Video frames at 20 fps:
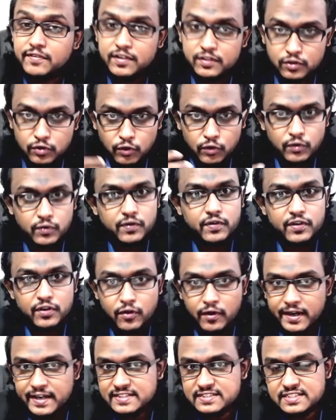though your
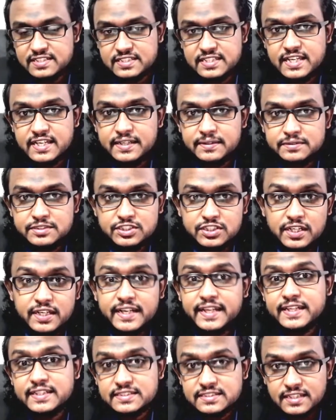ACCA journey
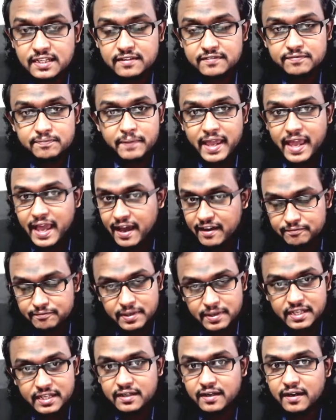itself may have
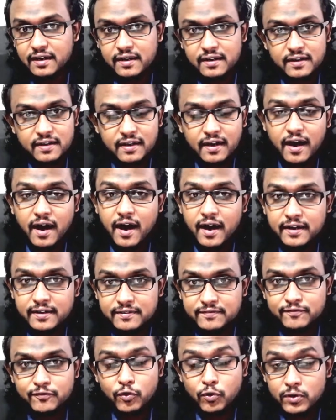been a
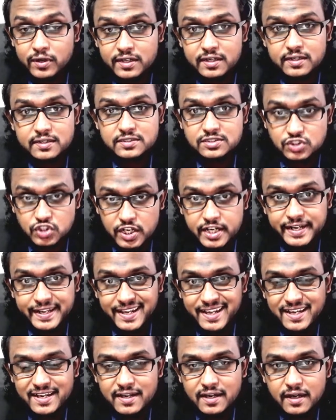hard-fought
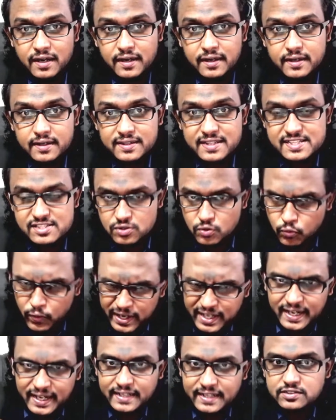journey, this quick
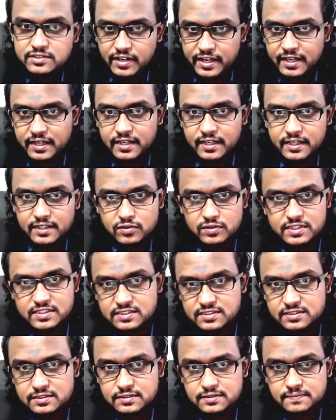entry into
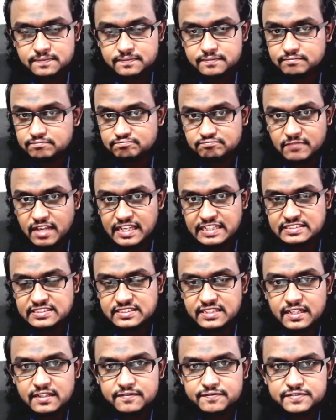this
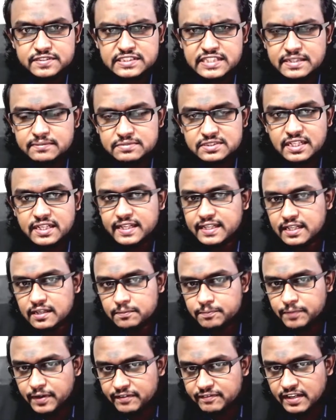itself seems a little
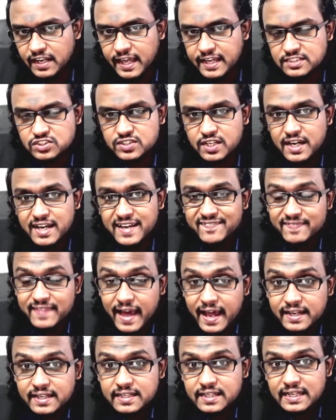privileged.
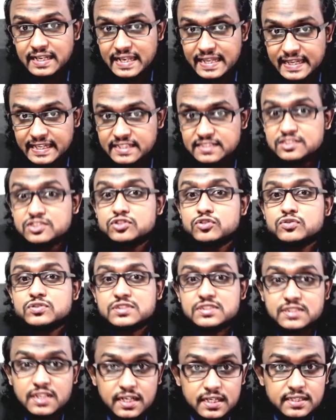That leads to
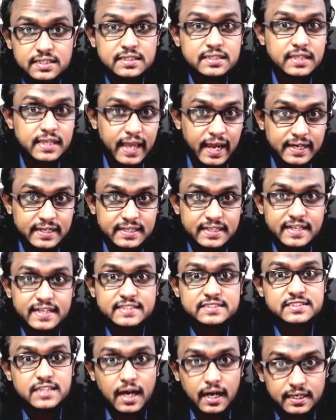certain candidates
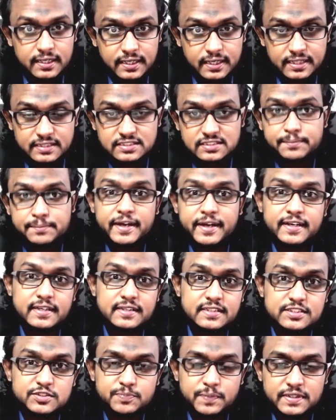underestimating
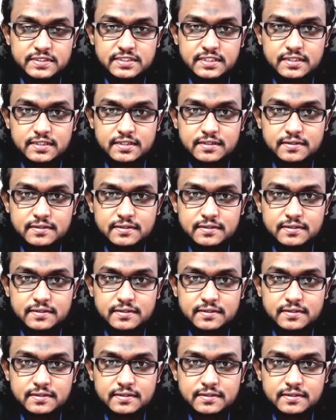this project.